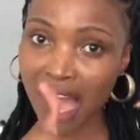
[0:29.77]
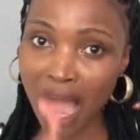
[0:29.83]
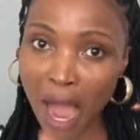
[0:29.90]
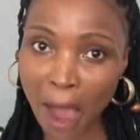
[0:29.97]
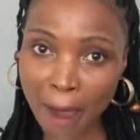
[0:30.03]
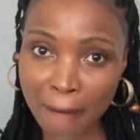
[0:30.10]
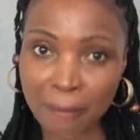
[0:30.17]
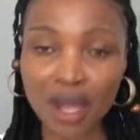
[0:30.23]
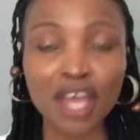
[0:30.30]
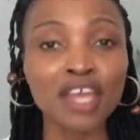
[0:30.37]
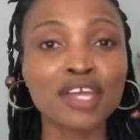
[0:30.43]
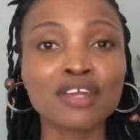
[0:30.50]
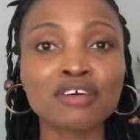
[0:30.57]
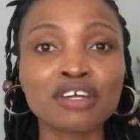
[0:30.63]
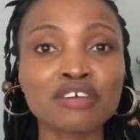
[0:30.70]
up in
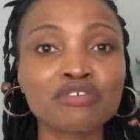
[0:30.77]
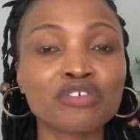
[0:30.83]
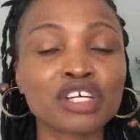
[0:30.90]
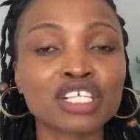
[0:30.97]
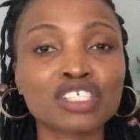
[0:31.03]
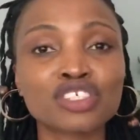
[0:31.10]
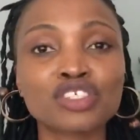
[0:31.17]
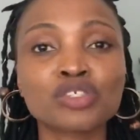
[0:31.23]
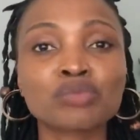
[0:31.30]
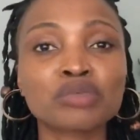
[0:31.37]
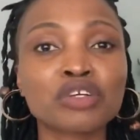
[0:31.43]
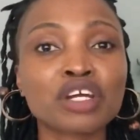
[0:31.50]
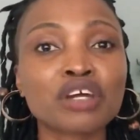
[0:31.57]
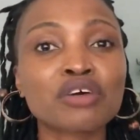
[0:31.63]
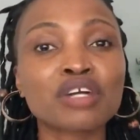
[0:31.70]
order for it to be
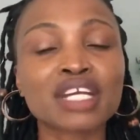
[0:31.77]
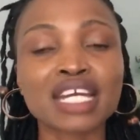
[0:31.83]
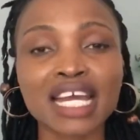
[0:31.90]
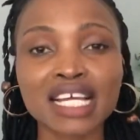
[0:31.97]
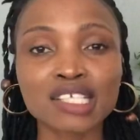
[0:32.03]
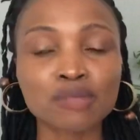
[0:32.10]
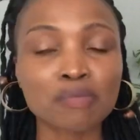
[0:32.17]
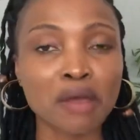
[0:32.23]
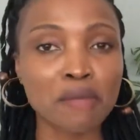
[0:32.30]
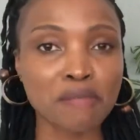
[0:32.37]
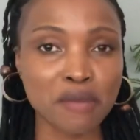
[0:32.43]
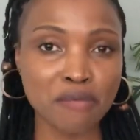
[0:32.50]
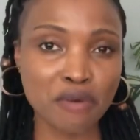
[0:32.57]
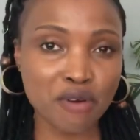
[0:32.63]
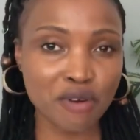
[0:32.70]
recognized by
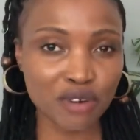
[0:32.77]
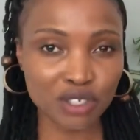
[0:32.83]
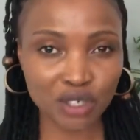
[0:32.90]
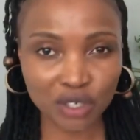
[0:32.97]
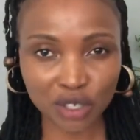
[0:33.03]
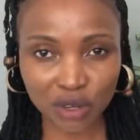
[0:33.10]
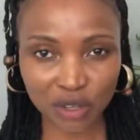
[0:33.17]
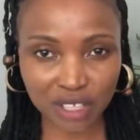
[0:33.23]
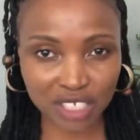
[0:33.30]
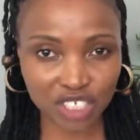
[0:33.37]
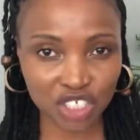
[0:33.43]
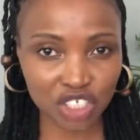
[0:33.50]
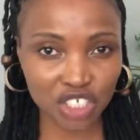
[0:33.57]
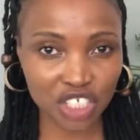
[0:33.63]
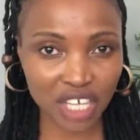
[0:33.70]
people who don't know this
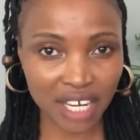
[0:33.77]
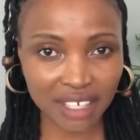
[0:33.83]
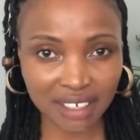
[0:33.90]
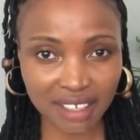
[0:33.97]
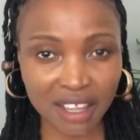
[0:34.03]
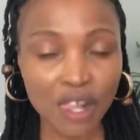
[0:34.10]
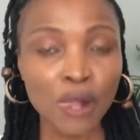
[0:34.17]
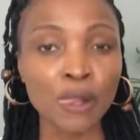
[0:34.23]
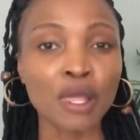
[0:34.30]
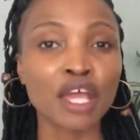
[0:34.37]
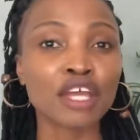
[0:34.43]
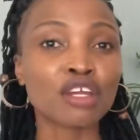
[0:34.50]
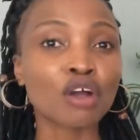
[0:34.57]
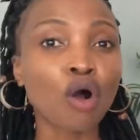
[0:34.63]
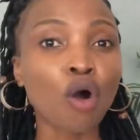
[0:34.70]
channel.
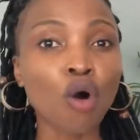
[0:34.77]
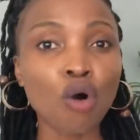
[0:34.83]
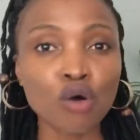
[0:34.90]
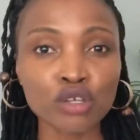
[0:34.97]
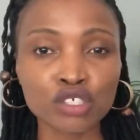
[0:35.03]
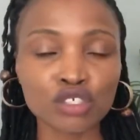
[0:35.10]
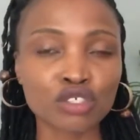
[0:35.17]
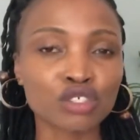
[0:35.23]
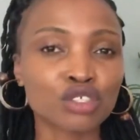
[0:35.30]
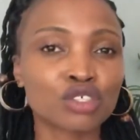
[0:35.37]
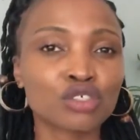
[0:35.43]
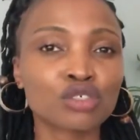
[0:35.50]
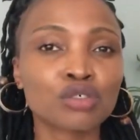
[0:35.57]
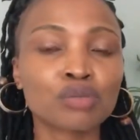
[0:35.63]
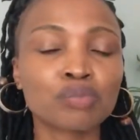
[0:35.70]
And also
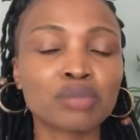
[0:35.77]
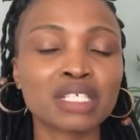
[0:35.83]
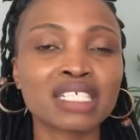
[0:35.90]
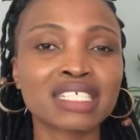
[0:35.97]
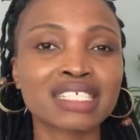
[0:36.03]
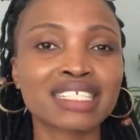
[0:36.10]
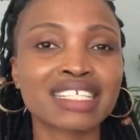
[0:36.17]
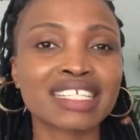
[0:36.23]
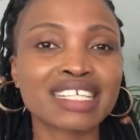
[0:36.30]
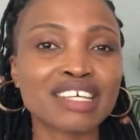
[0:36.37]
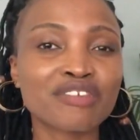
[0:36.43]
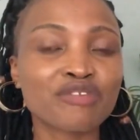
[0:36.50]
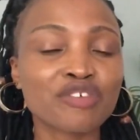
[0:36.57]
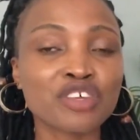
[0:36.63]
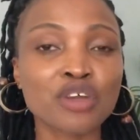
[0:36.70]
do please leave
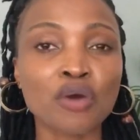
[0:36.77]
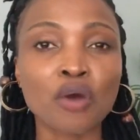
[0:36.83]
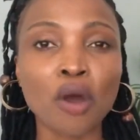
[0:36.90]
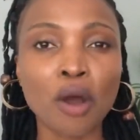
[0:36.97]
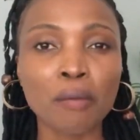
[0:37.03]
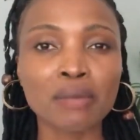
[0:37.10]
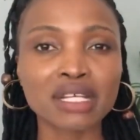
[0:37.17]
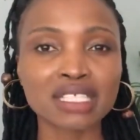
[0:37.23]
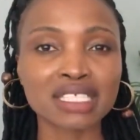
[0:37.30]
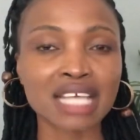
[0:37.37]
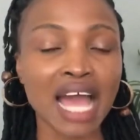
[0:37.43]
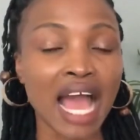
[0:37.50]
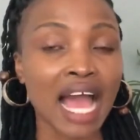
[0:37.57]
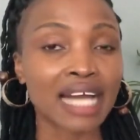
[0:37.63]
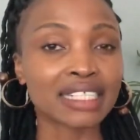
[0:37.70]
your comments
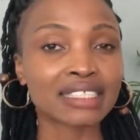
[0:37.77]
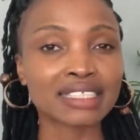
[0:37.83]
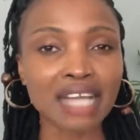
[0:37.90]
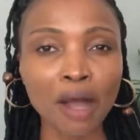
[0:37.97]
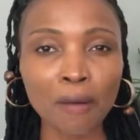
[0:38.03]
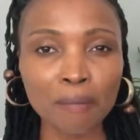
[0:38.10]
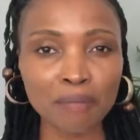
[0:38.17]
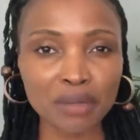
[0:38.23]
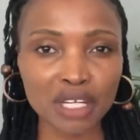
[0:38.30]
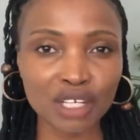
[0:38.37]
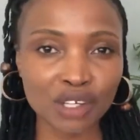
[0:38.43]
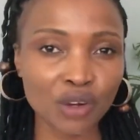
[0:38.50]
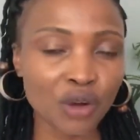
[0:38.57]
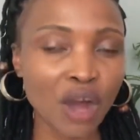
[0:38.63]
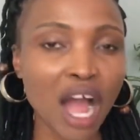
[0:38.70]
down
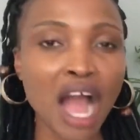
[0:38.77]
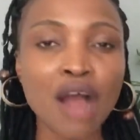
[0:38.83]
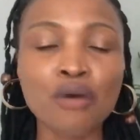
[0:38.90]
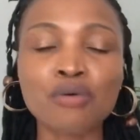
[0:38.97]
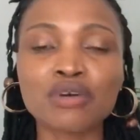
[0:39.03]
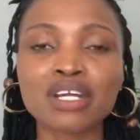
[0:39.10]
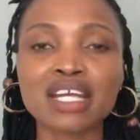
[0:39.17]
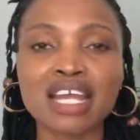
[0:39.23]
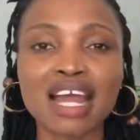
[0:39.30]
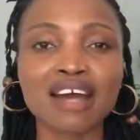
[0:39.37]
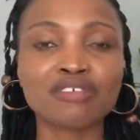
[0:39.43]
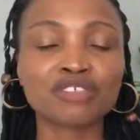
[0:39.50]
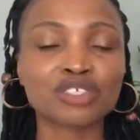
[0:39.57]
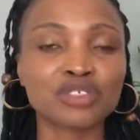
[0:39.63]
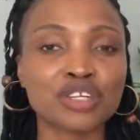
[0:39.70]
below. I would
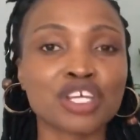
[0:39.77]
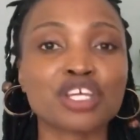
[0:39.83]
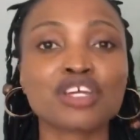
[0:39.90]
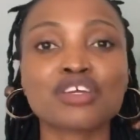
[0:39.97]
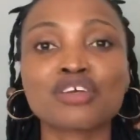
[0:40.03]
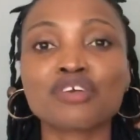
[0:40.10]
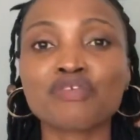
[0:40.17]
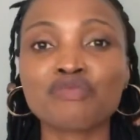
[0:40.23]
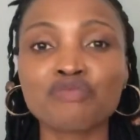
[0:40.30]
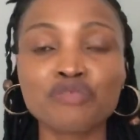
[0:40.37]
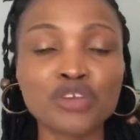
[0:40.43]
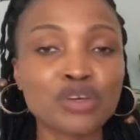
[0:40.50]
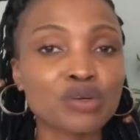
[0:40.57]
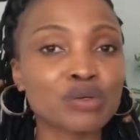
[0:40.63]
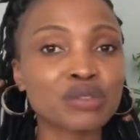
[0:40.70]
love to hear your
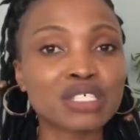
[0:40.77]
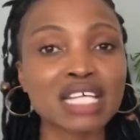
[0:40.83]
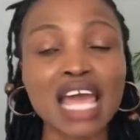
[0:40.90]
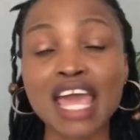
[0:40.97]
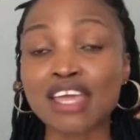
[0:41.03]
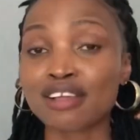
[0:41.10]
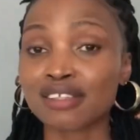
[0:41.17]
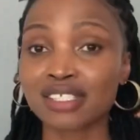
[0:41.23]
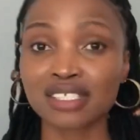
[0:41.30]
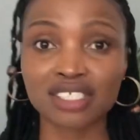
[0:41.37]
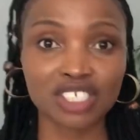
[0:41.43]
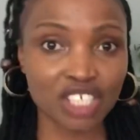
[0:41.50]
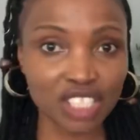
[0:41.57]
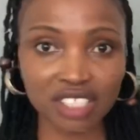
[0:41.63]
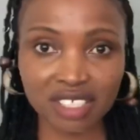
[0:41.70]
views, your
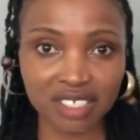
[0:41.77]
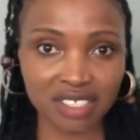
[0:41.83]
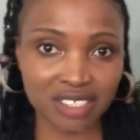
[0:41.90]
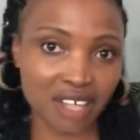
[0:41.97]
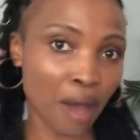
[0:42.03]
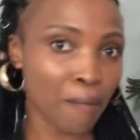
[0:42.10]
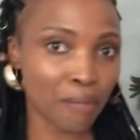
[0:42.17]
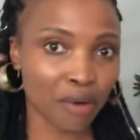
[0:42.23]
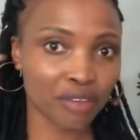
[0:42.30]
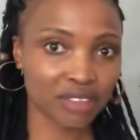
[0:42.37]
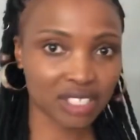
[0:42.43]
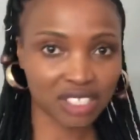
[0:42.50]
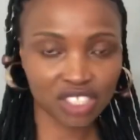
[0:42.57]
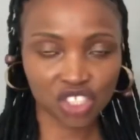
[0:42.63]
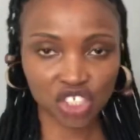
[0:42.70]
suggestions about
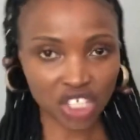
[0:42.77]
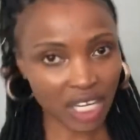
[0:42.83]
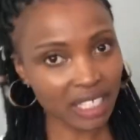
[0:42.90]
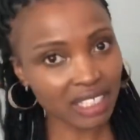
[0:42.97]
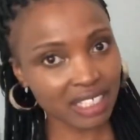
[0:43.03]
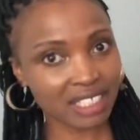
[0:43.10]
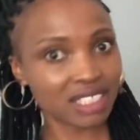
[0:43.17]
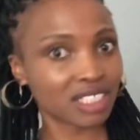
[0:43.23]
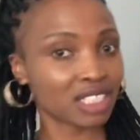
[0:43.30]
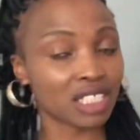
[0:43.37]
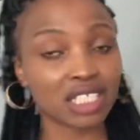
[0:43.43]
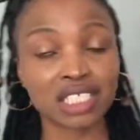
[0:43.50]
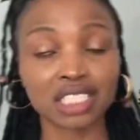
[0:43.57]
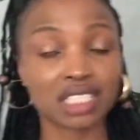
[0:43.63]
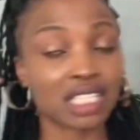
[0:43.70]
this channel. This
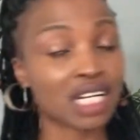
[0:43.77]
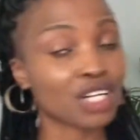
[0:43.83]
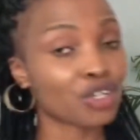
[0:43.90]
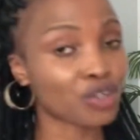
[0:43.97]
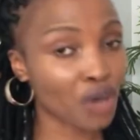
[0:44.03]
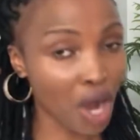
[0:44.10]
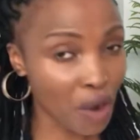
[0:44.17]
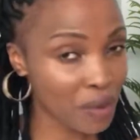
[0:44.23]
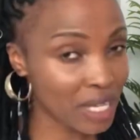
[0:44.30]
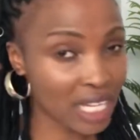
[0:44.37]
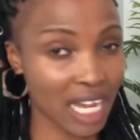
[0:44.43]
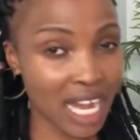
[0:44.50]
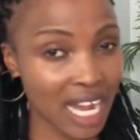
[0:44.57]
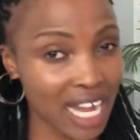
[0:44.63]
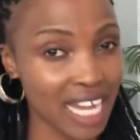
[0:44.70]
channel is not growing,
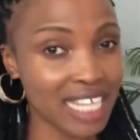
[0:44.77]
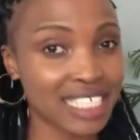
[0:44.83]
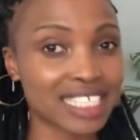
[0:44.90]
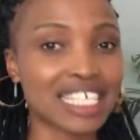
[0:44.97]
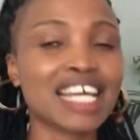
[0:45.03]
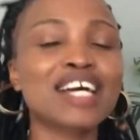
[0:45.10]
guys.